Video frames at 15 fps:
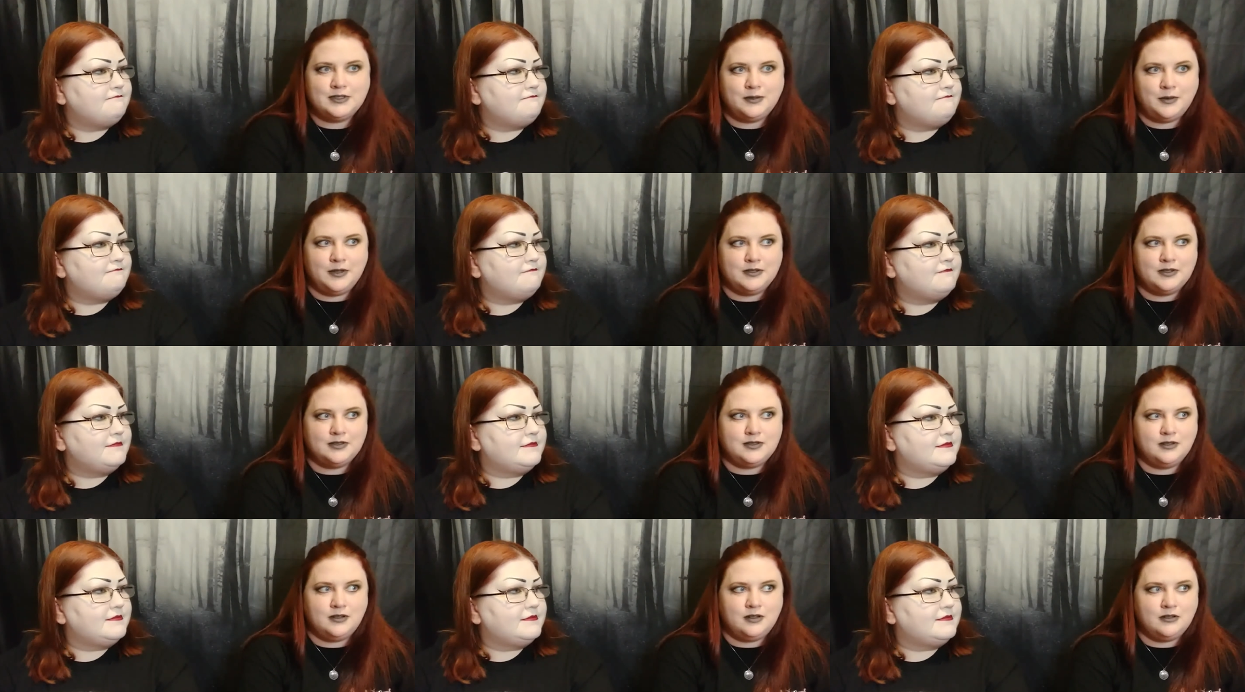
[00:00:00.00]
Speaker 1: Because it's,
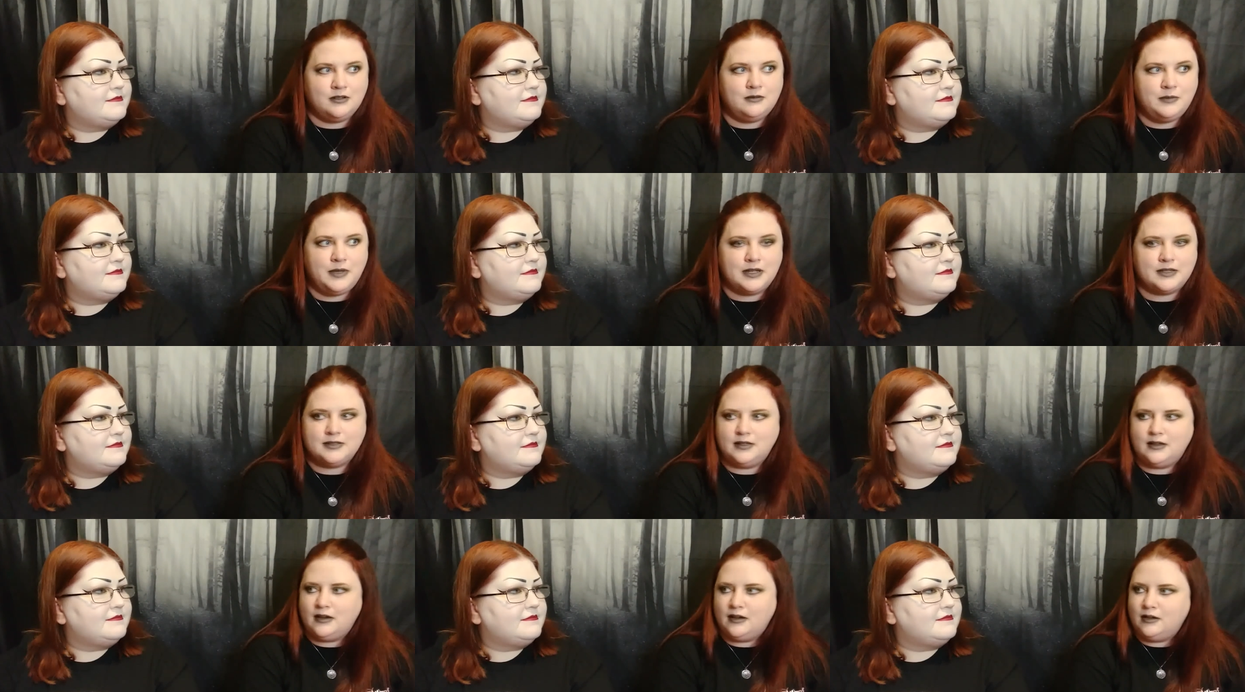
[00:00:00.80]
it's a good mix
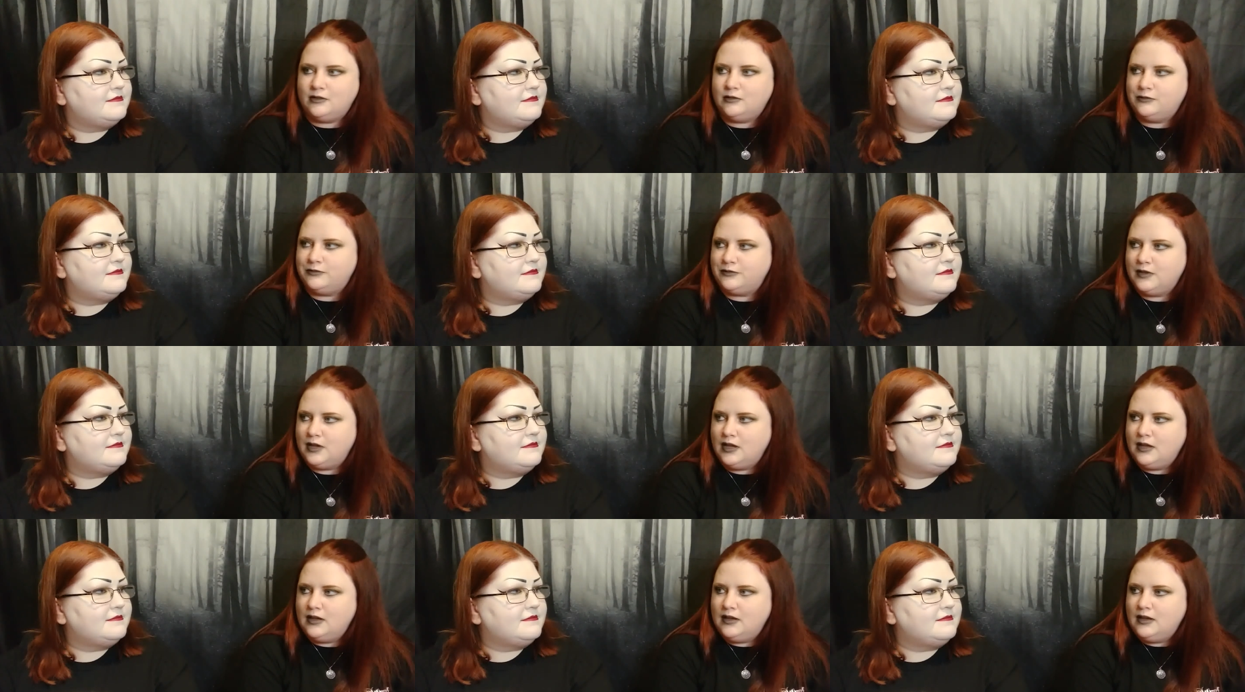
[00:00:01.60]
of
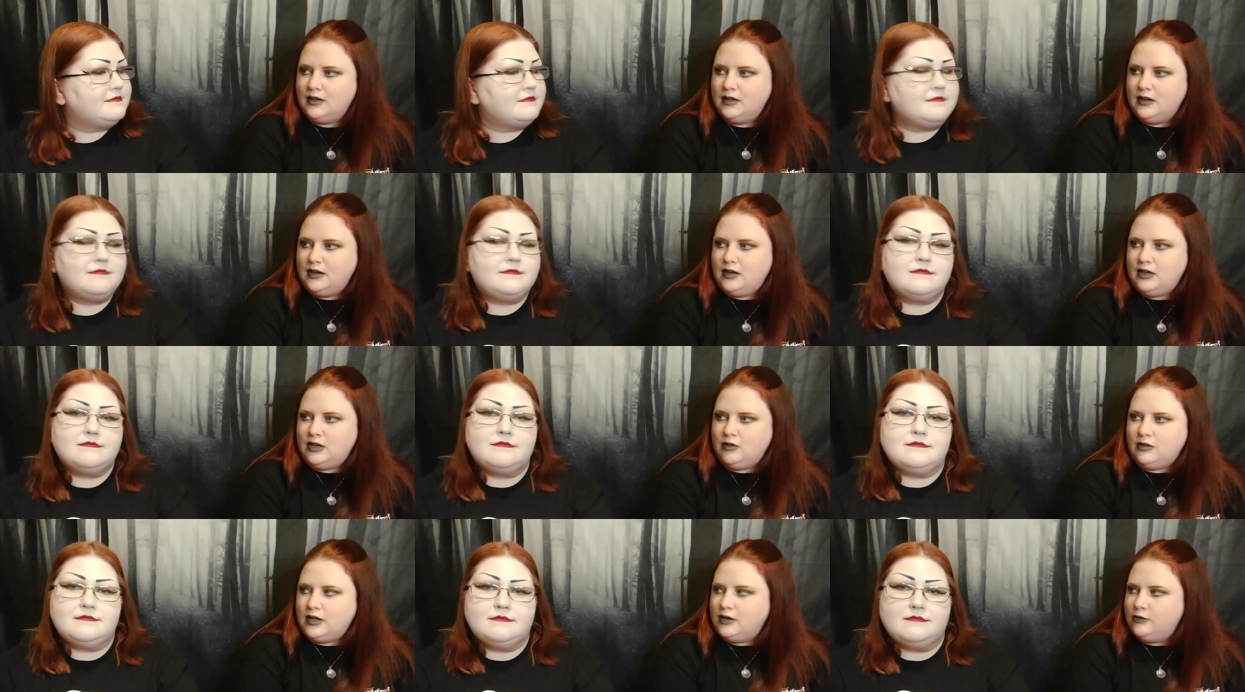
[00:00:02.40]
you know, a
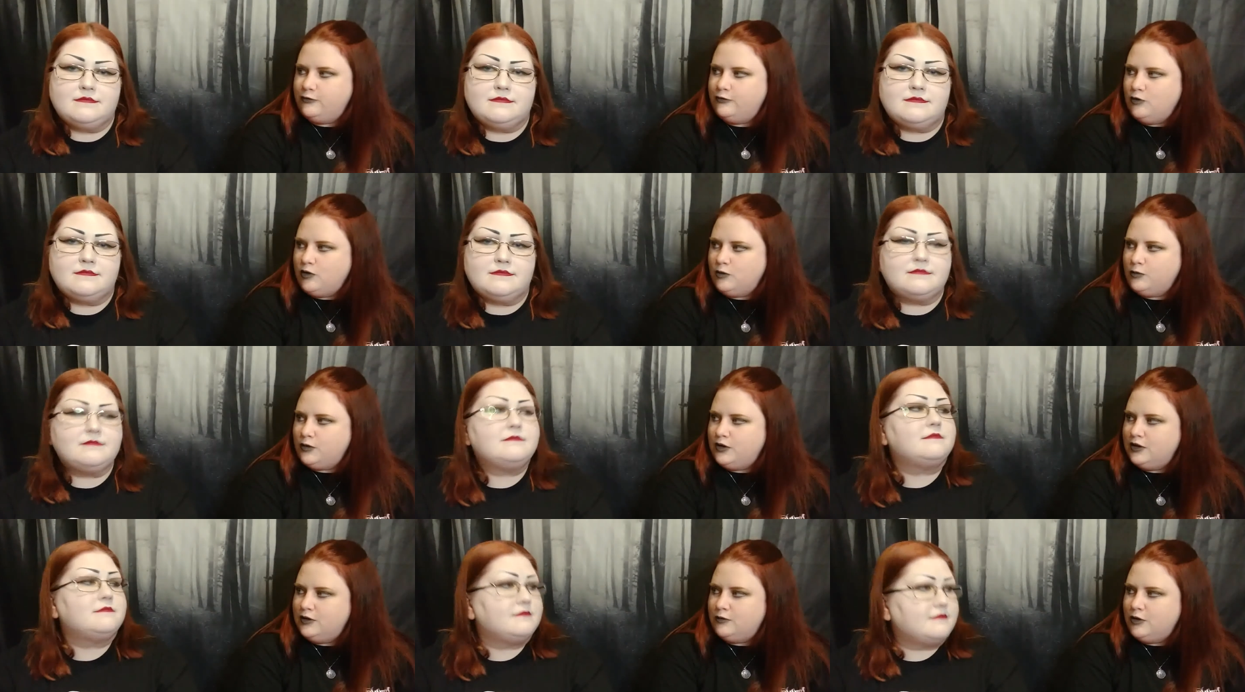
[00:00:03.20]
lot of
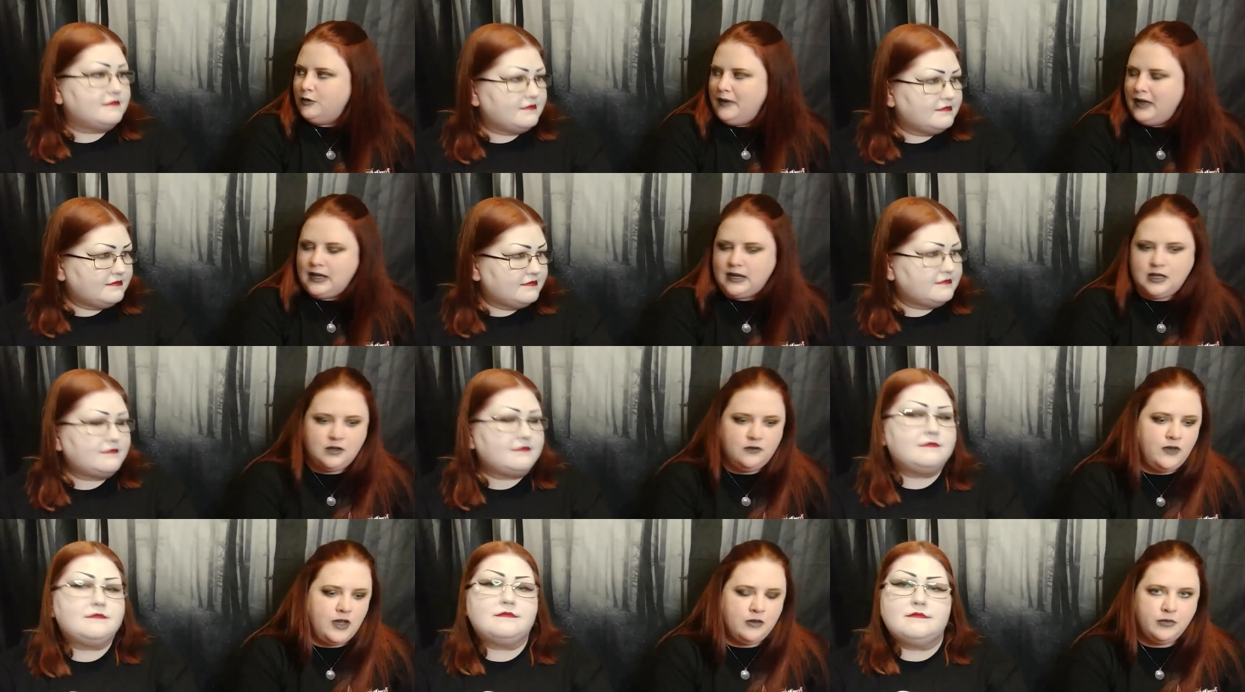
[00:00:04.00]
forward Romanian
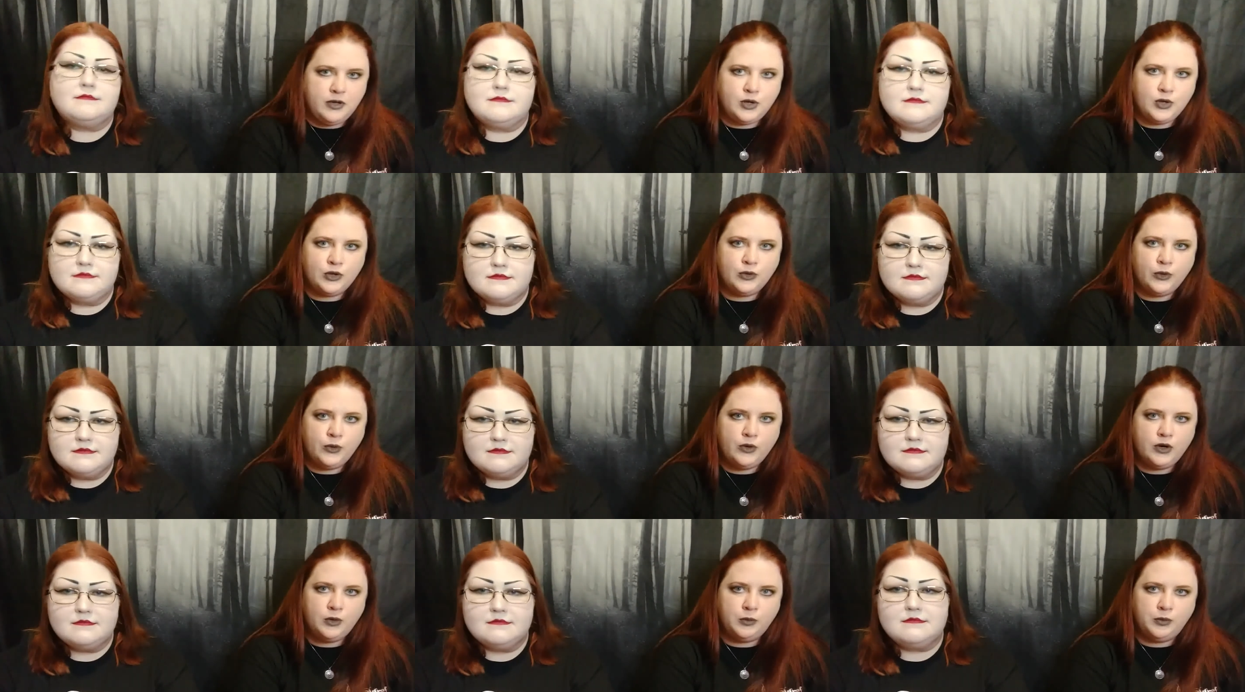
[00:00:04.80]
vampiric
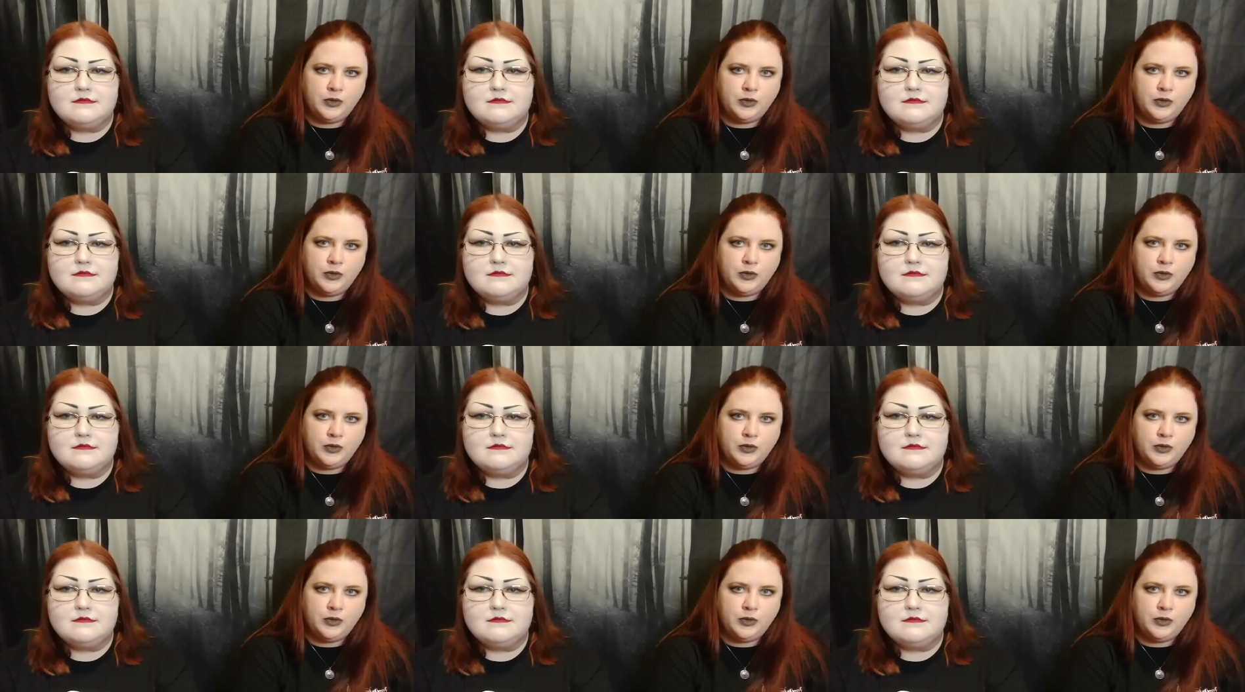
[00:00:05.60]
lore,